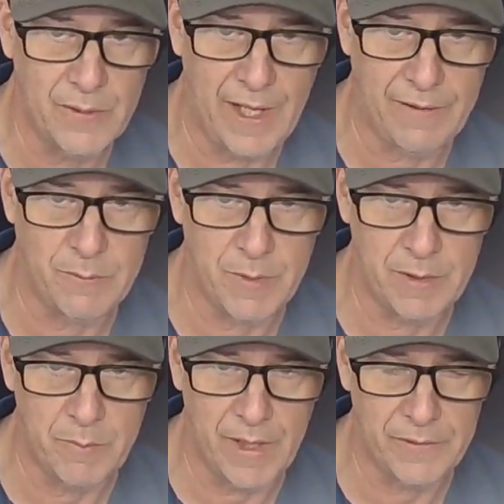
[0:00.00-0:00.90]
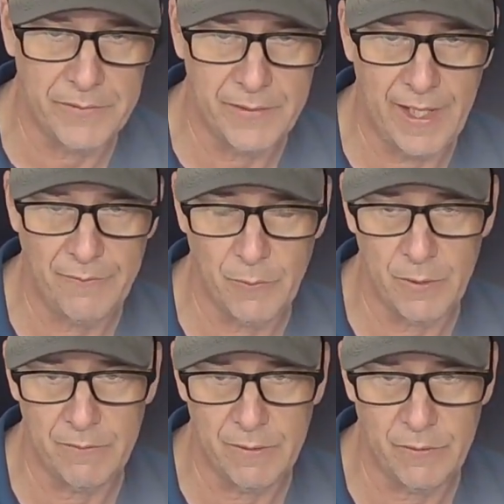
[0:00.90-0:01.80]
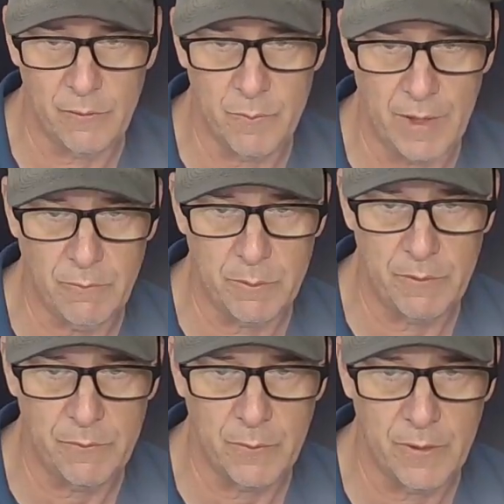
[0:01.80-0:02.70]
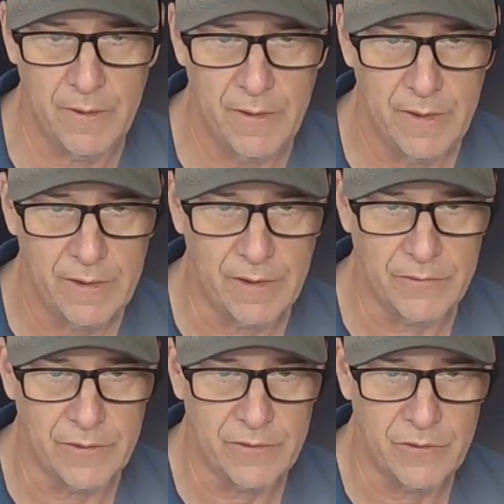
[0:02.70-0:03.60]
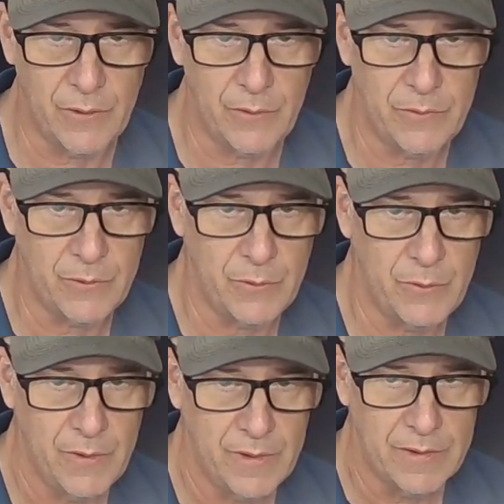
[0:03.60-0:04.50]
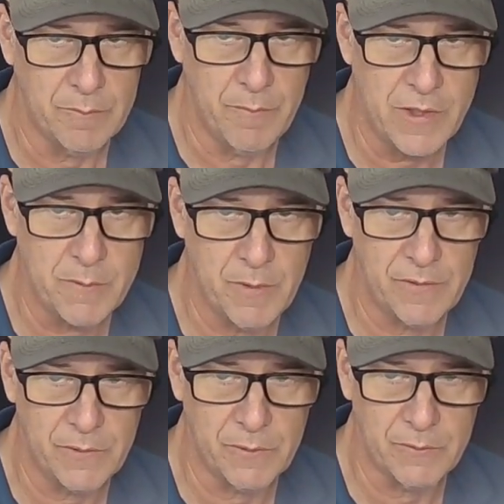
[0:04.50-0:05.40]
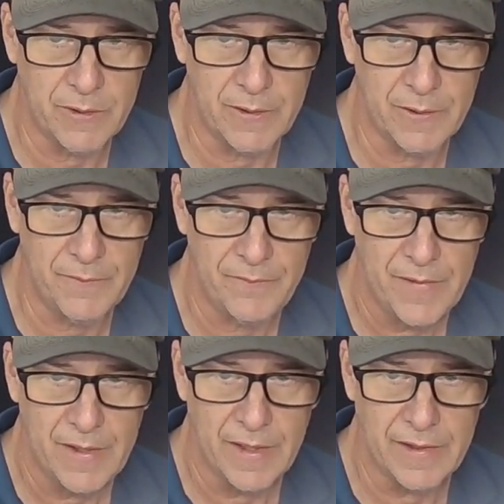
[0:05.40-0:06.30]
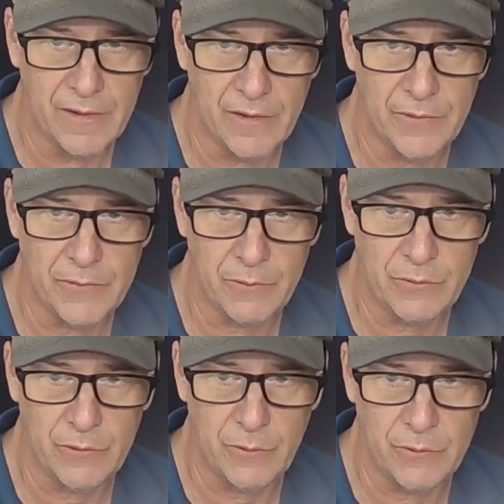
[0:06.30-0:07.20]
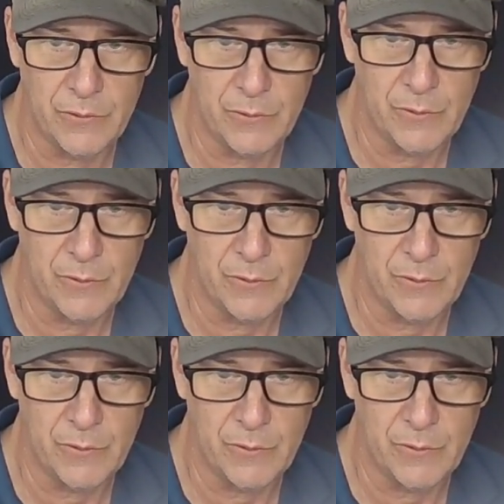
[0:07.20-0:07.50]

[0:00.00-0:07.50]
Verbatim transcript: haven't made a balanced staff or even if you've made one before because it shows you the measurements over here and it also shows you